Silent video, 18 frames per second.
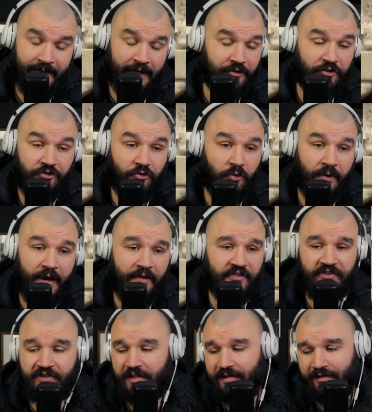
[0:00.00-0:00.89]
I just don't
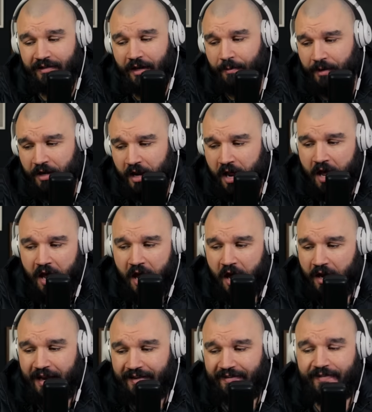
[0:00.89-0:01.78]
ever see this happening.
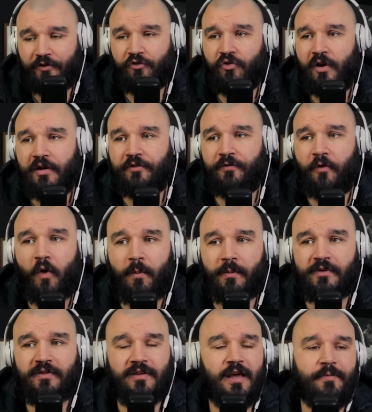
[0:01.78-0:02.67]
Unless the
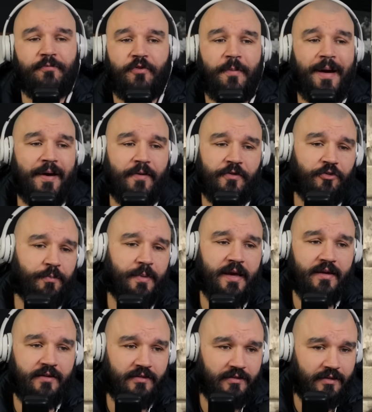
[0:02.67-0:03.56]
Transformers came from outer
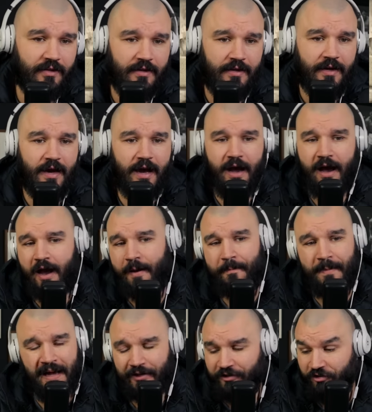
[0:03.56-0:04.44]
space,
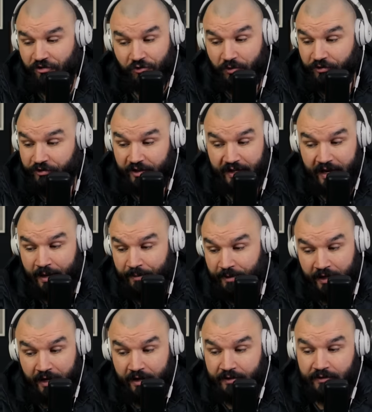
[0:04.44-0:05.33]
I just don't see it
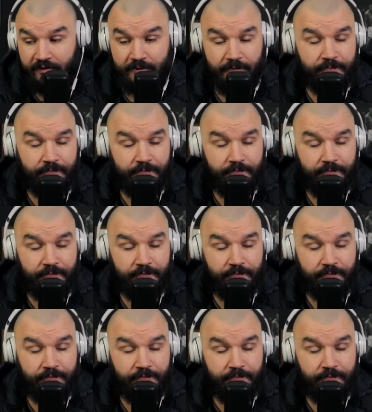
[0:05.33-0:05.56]
happening, guys.